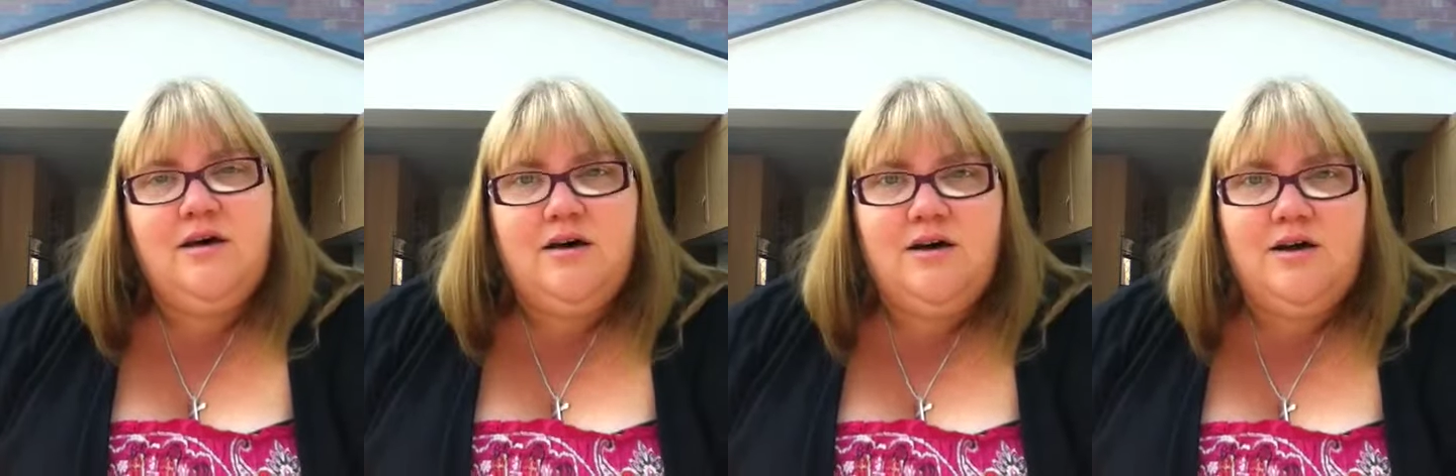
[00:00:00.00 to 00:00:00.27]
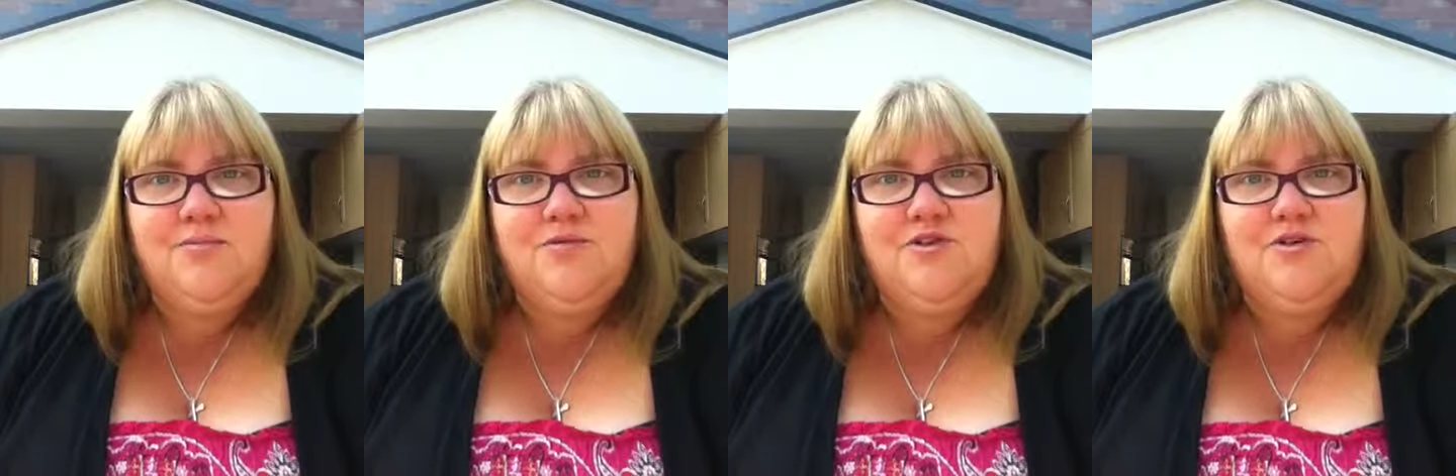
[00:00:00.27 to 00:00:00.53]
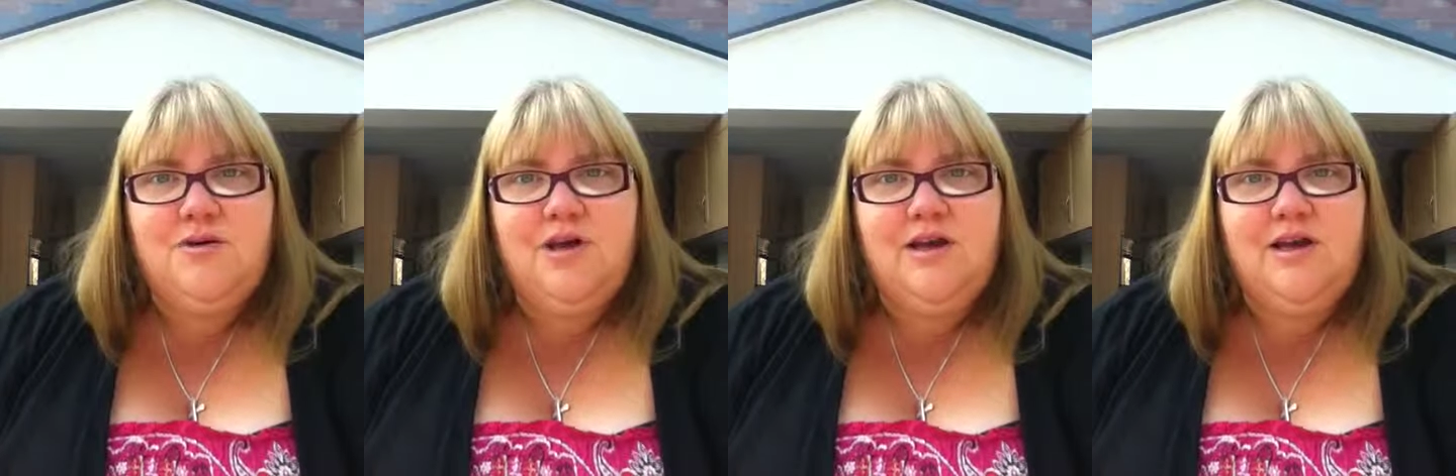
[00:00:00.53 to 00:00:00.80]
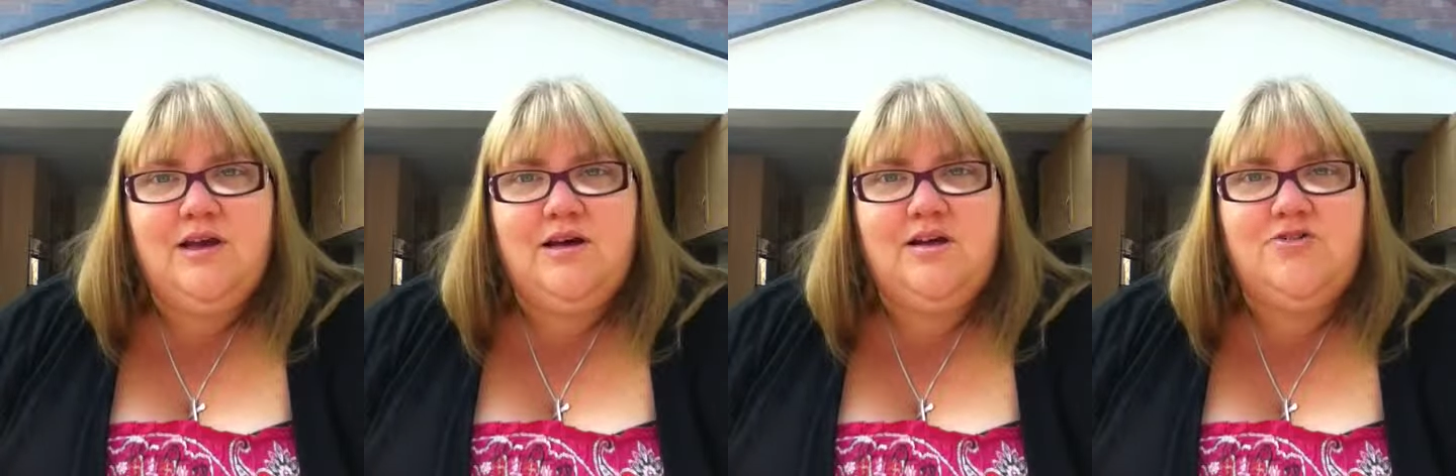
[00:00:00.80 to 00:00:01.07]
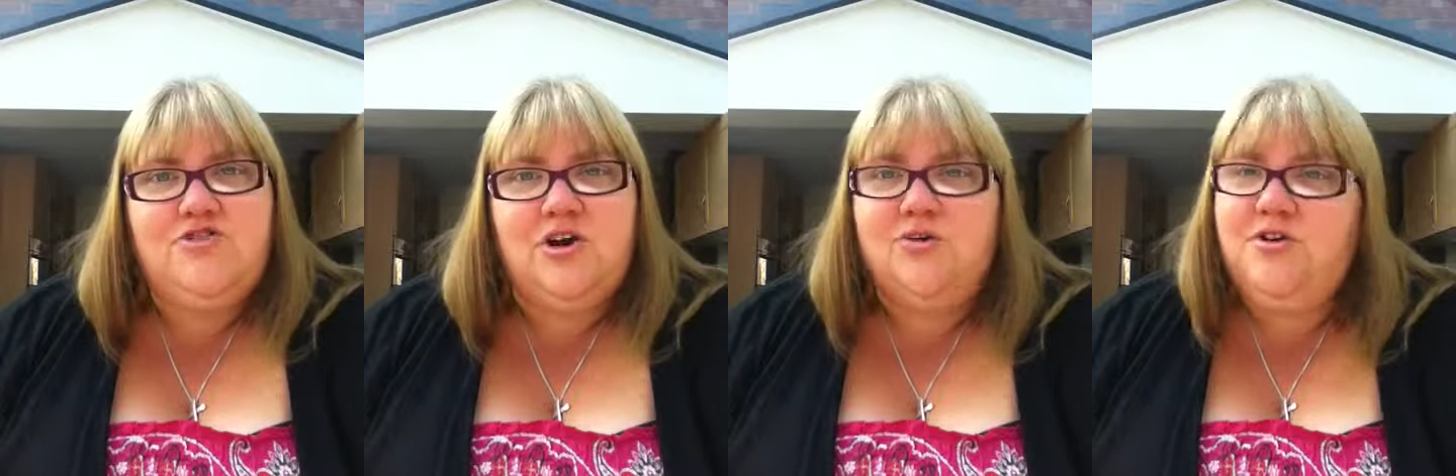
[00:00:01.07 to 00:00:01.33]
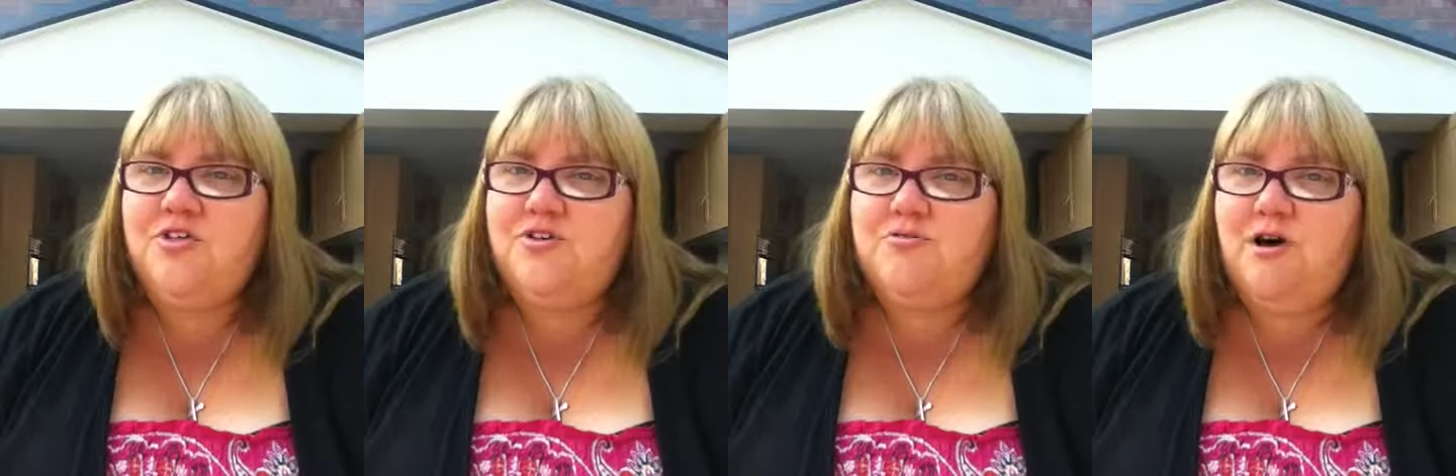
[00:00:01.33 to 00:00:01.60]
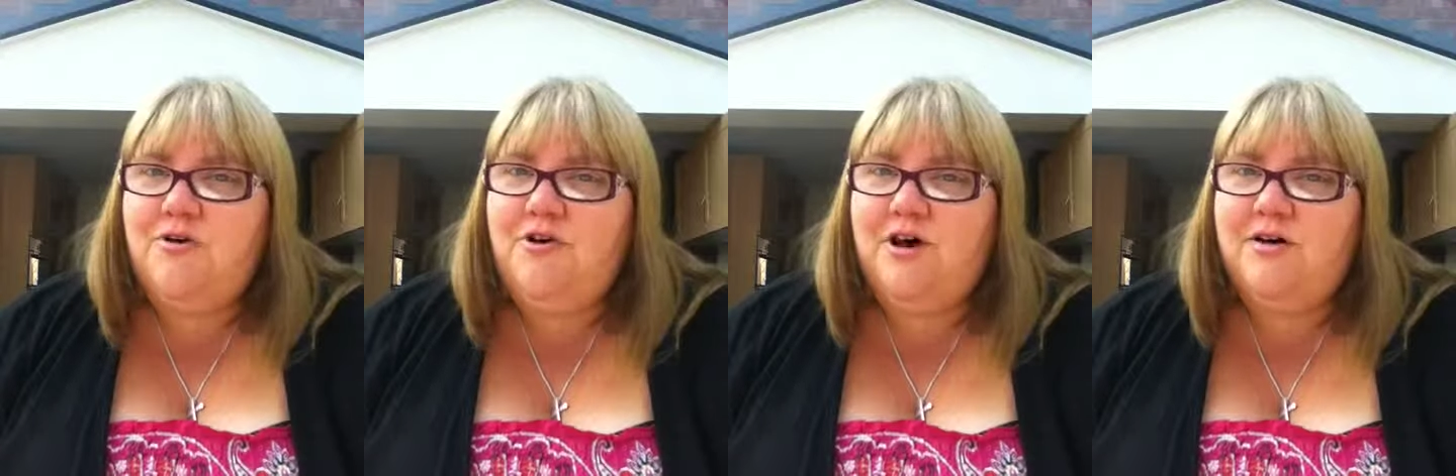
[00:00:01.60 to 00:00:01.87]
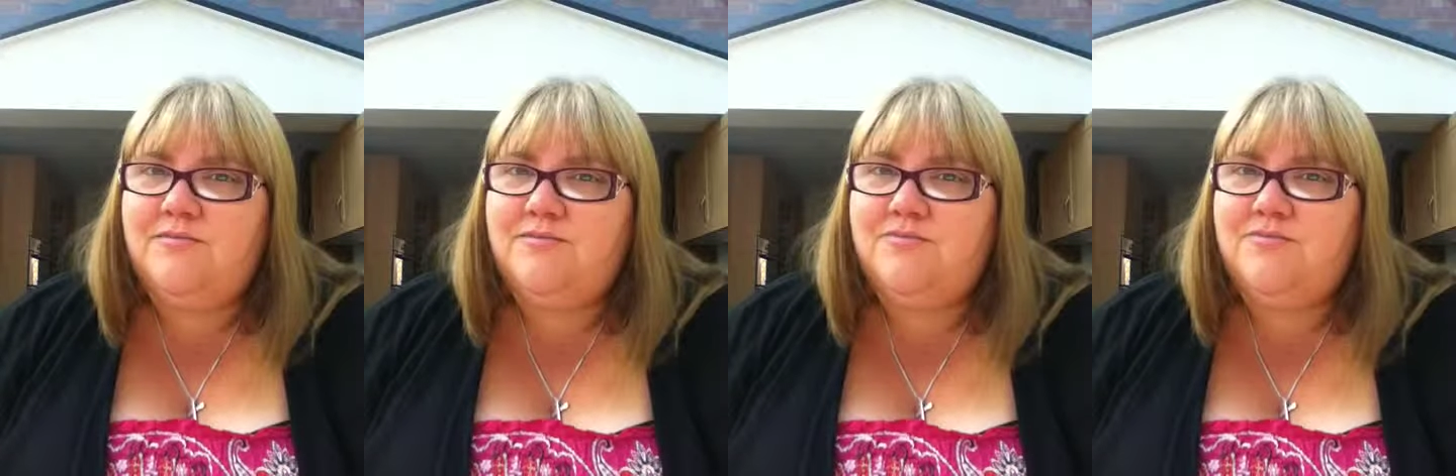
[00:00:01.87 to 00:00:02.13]
I'm doing Jonah the
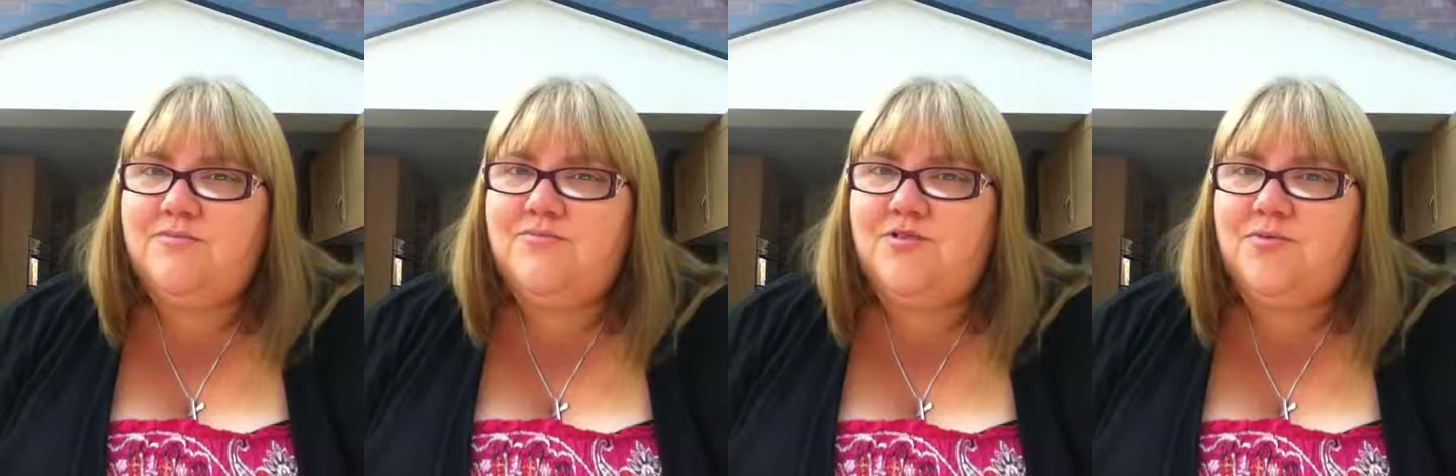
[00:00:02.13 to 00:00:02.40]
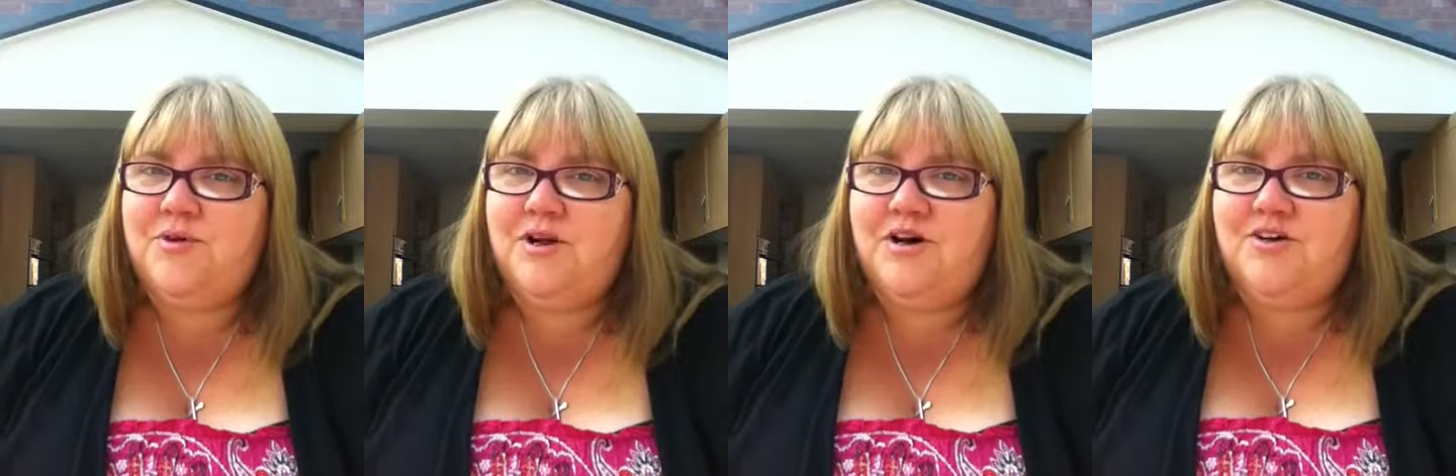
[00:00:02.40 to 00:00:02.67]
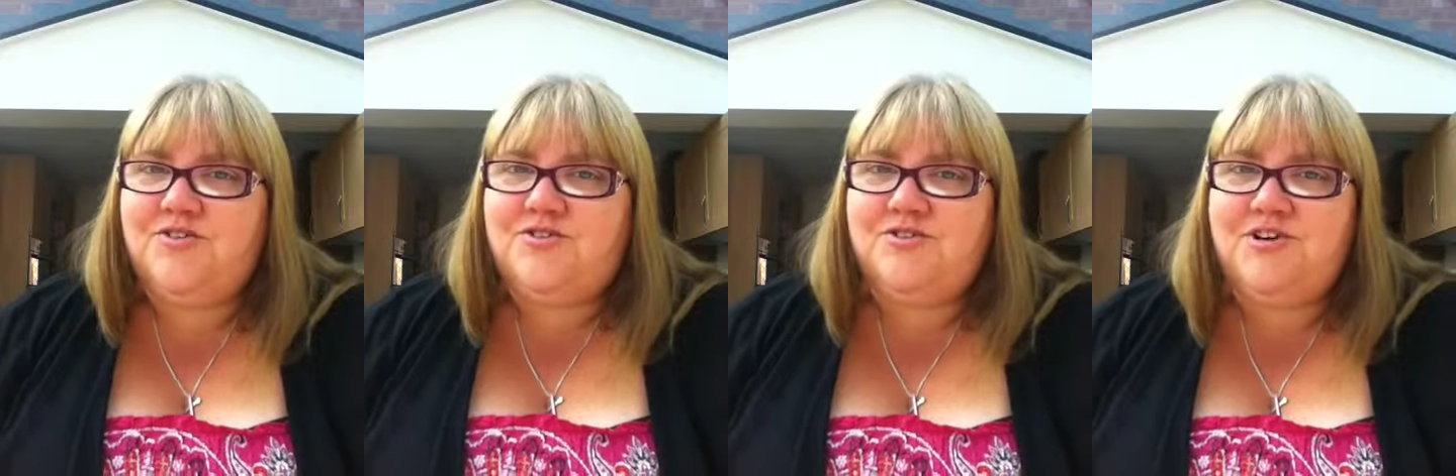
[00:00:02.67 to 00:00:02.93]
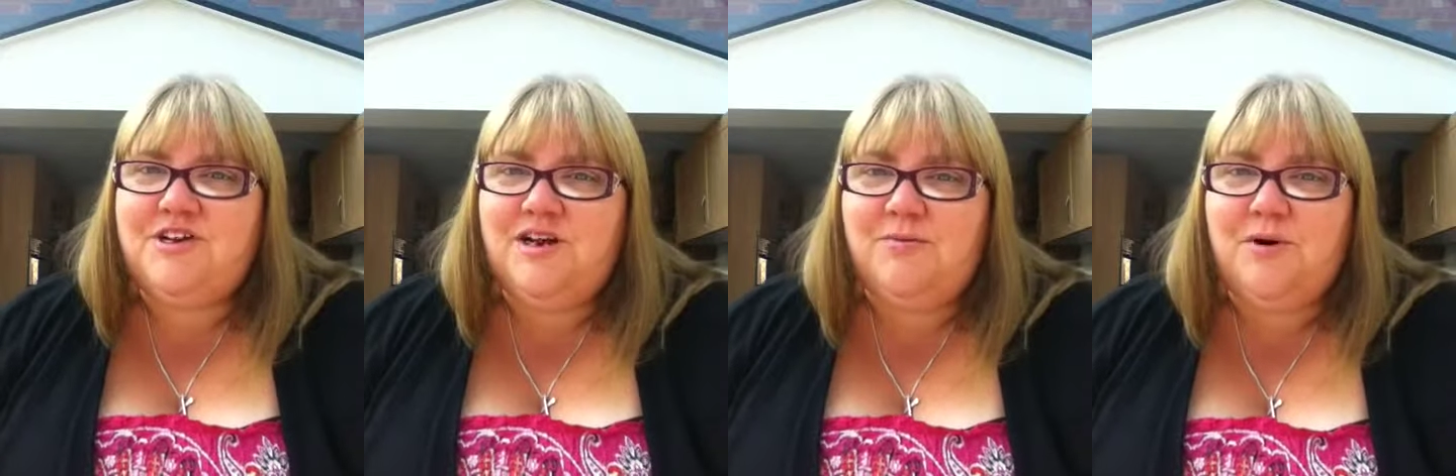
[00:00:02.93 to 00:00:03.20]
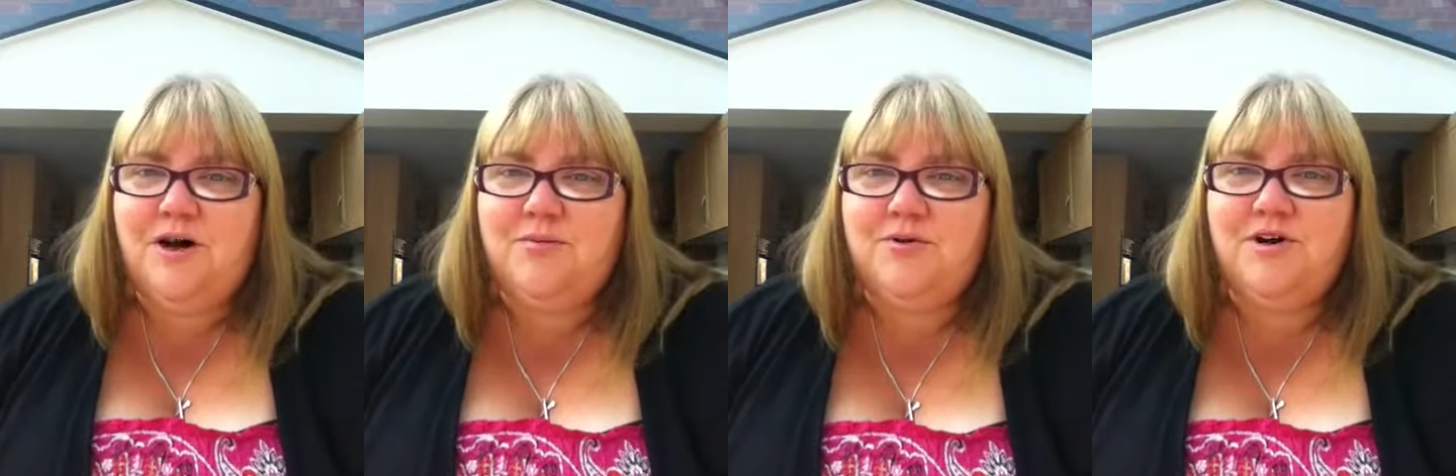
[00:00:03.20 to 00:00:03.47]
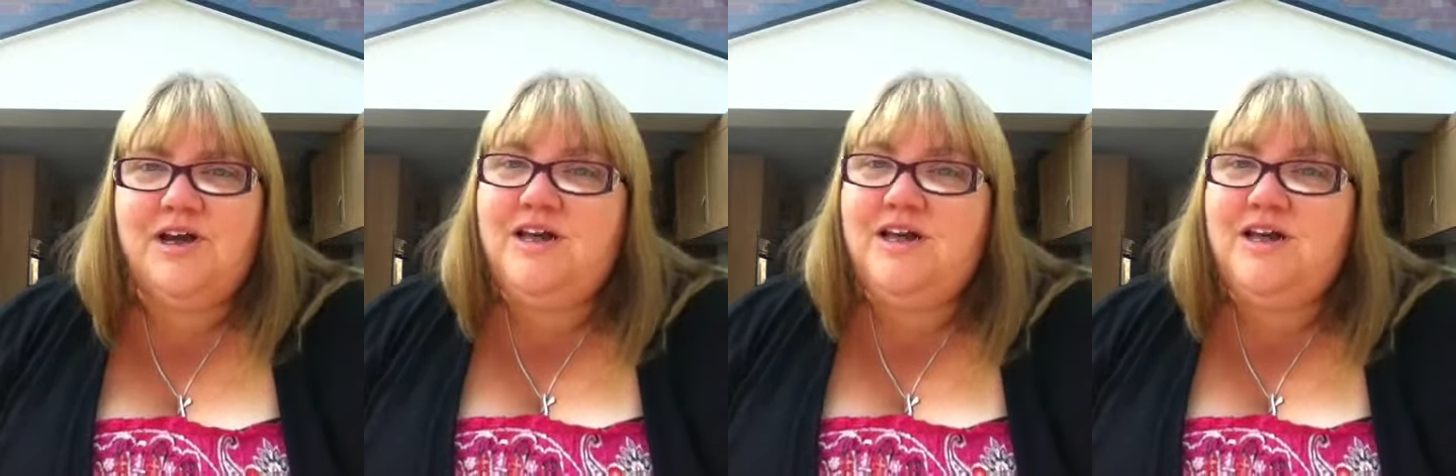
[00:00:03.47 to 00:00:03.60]
Groaner from the Lion Storyteller Bible.